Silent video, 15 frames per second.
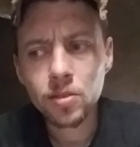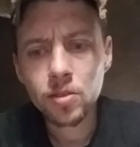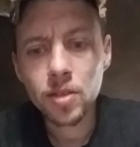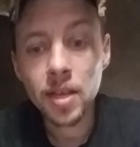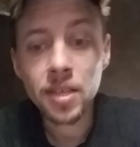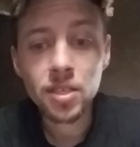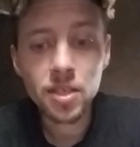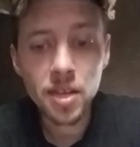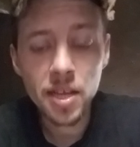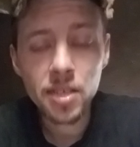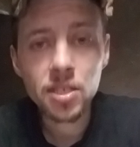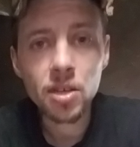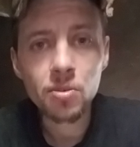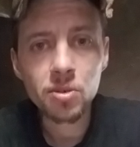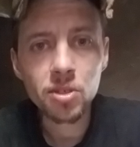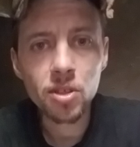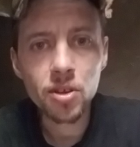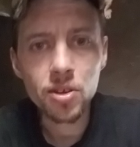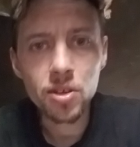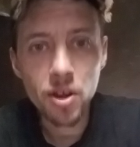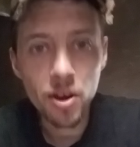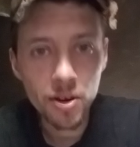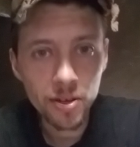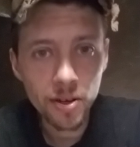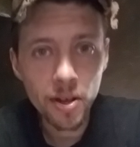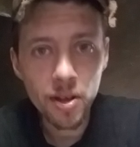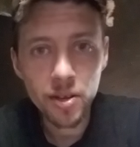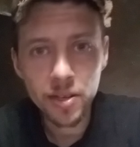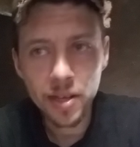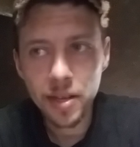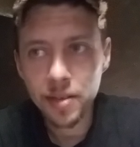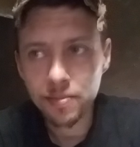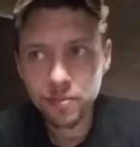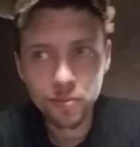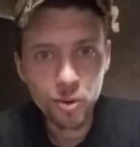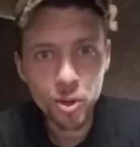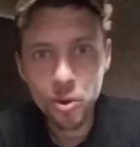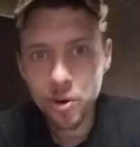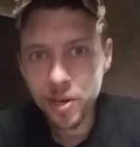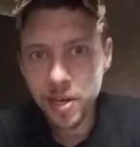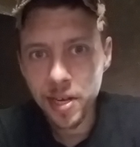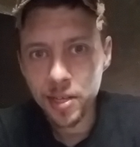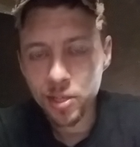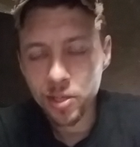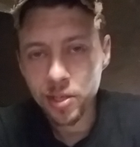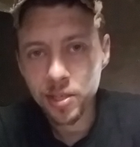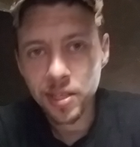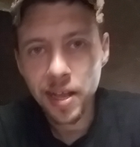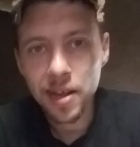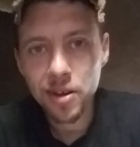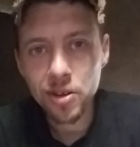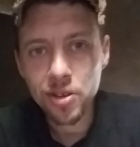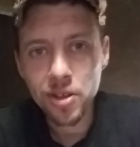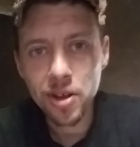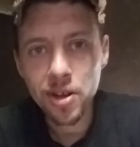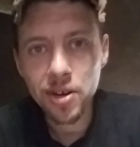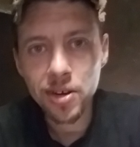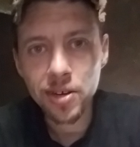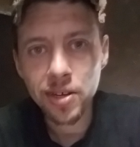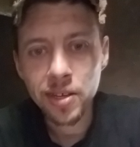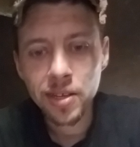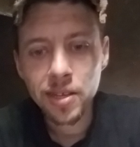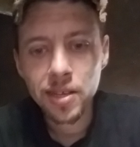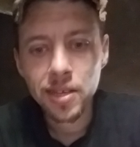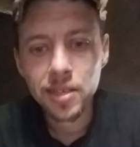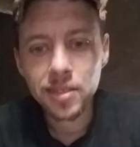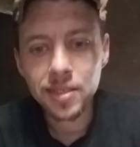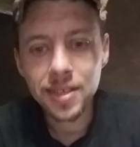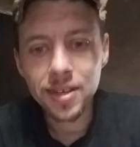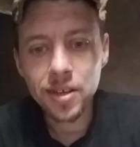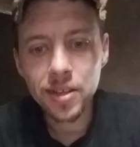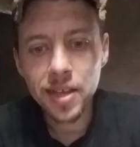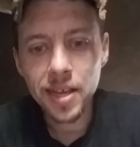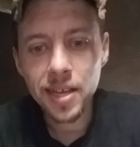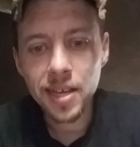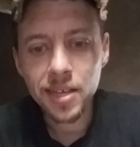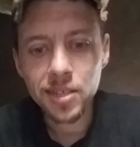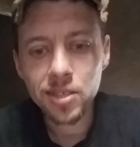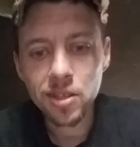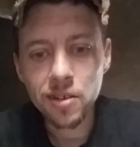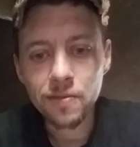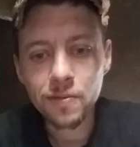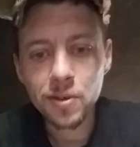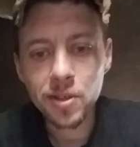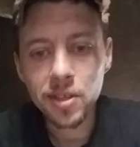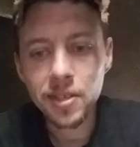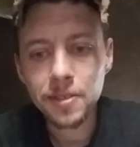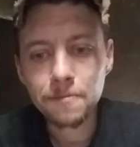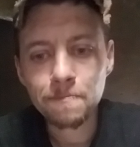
S&S, I was their yard dog. I reorganized their entire yard, did all that kind of stuff with it.